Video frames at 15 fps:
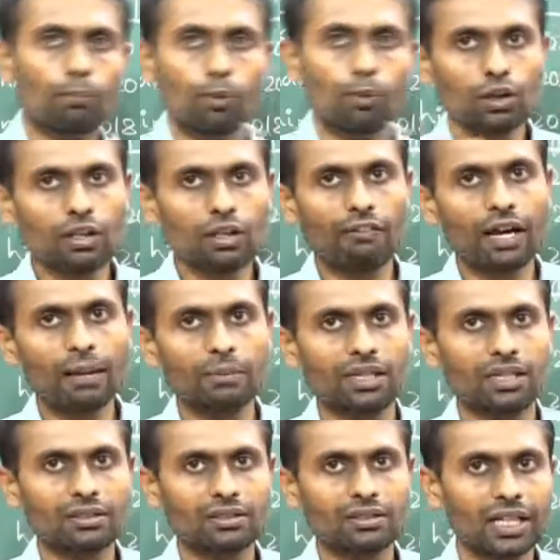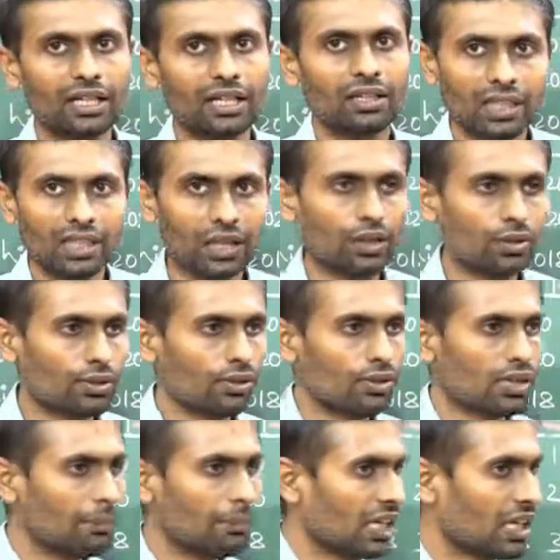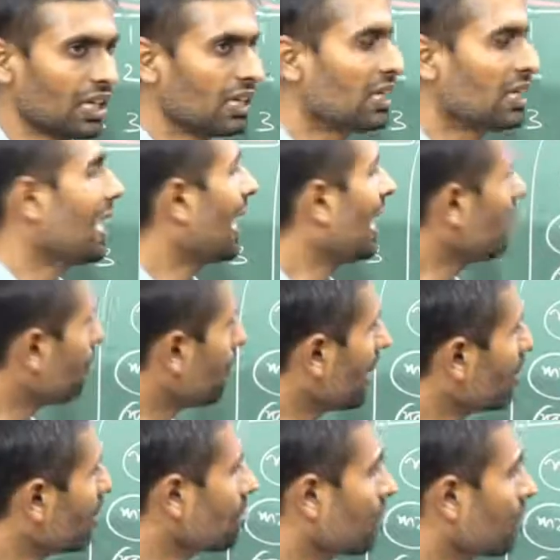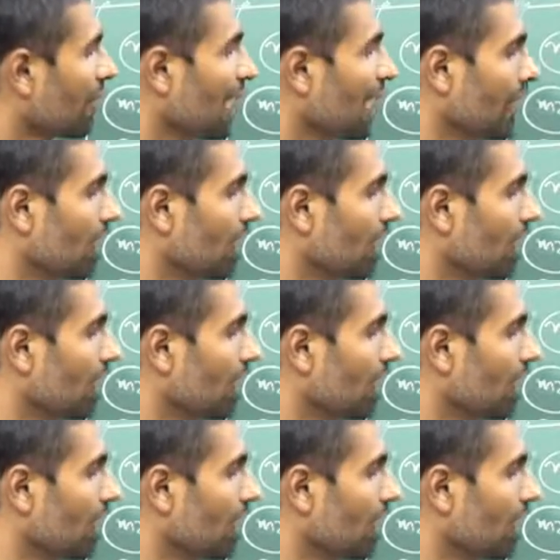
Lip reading: both the families, right? Here also same thing. I'll make use of an